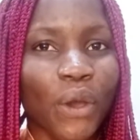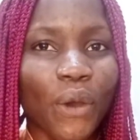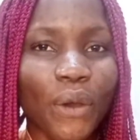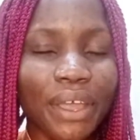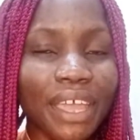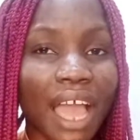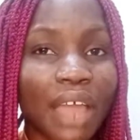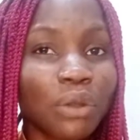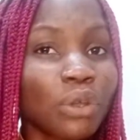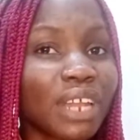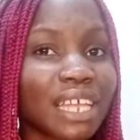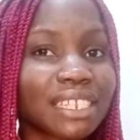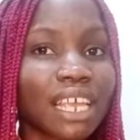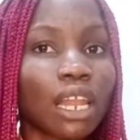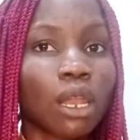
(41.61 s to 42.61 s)
Okay, I know
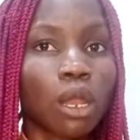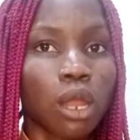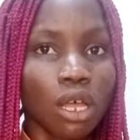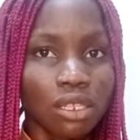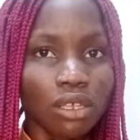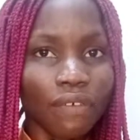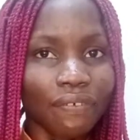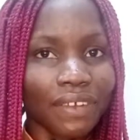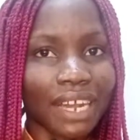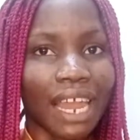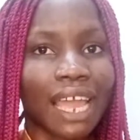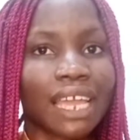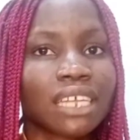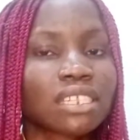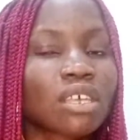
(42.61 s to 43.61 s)
that a lot of
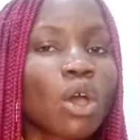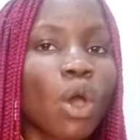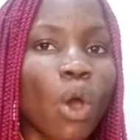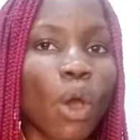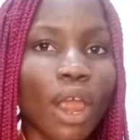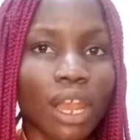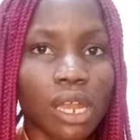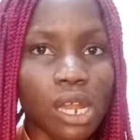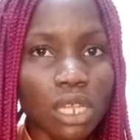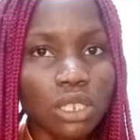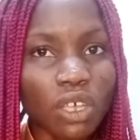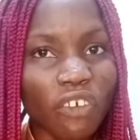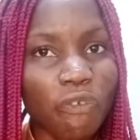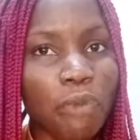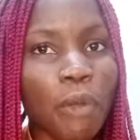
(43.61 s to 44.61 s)
clients or a
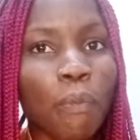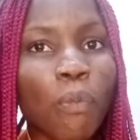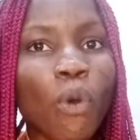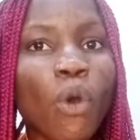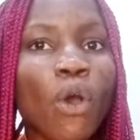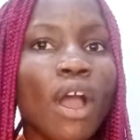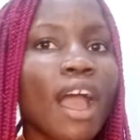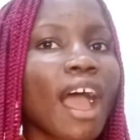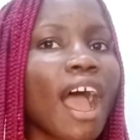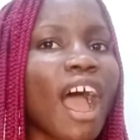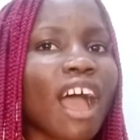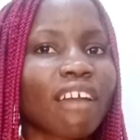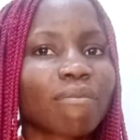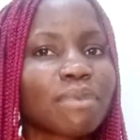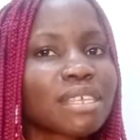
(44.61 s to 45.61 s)
lot of people
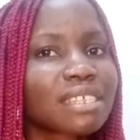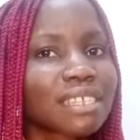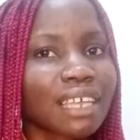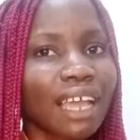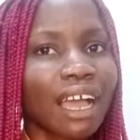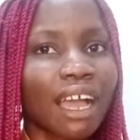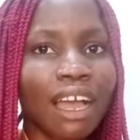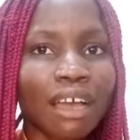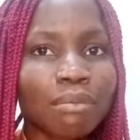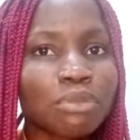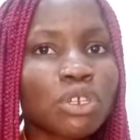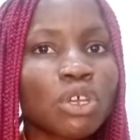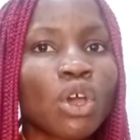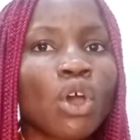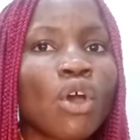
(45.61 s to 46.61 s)
have been
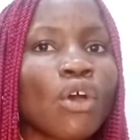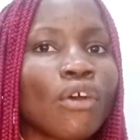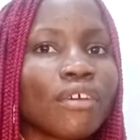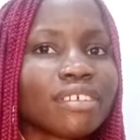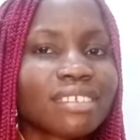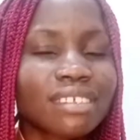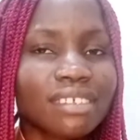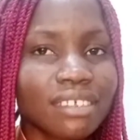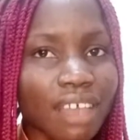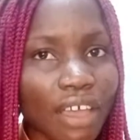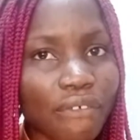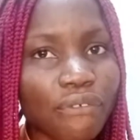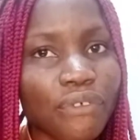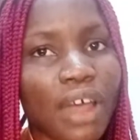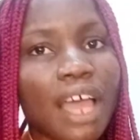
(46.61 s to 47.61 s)
scammed
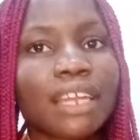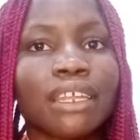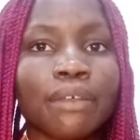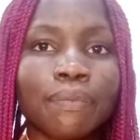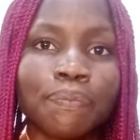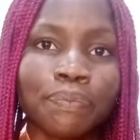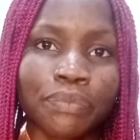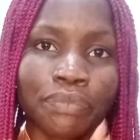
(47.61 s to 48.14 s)
severally